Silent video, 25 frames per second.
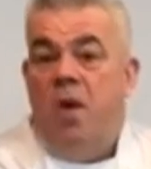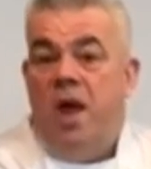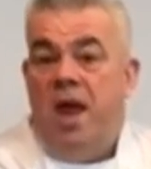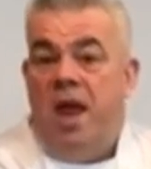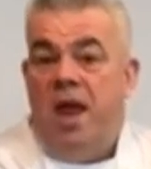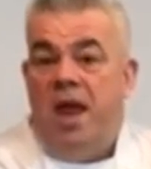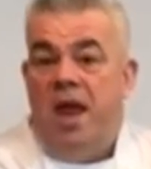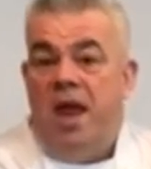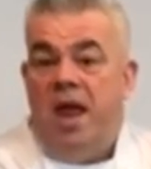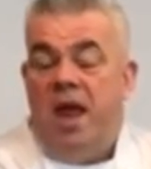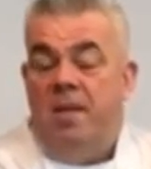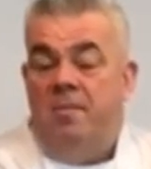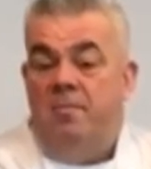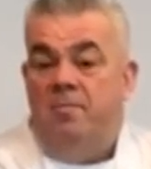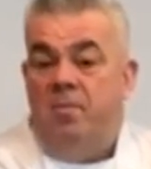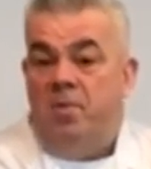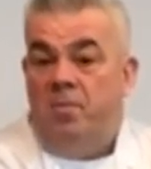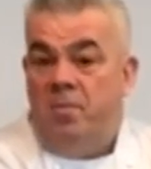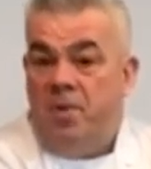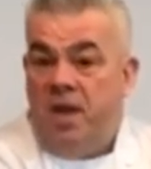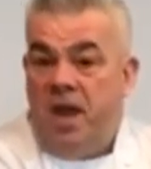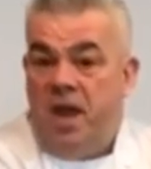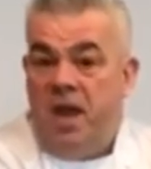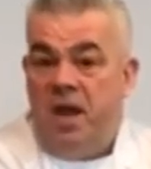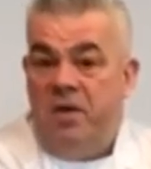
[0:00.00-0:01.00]
away and
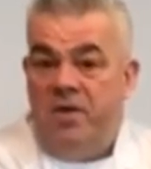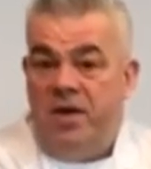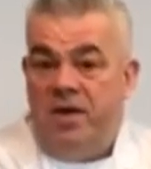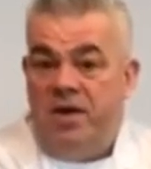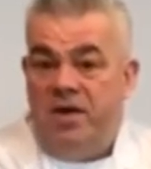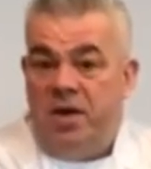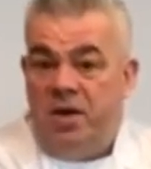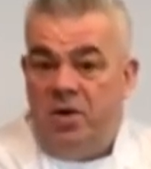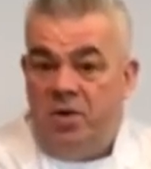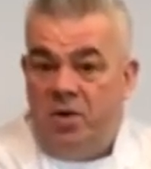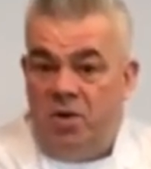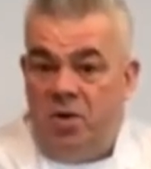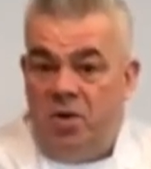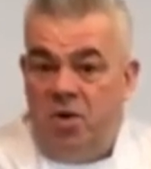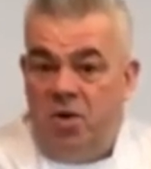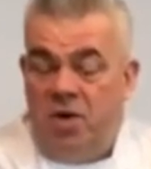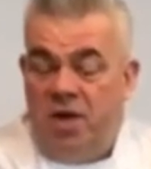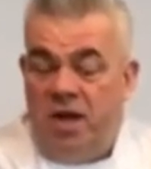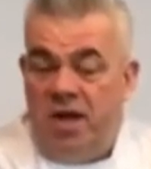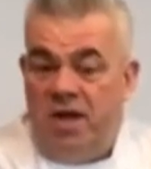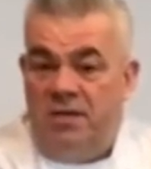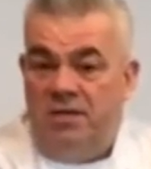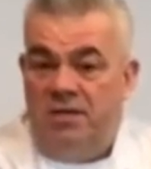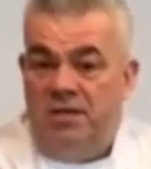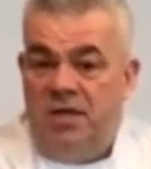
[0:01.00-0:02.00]
prepare it and
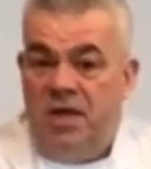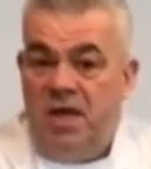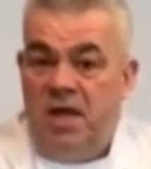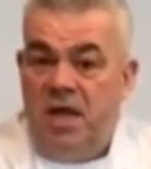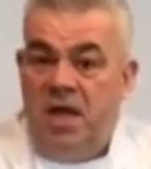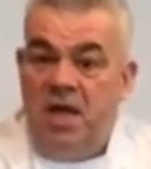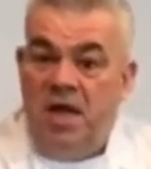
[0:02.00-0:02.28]
cook it.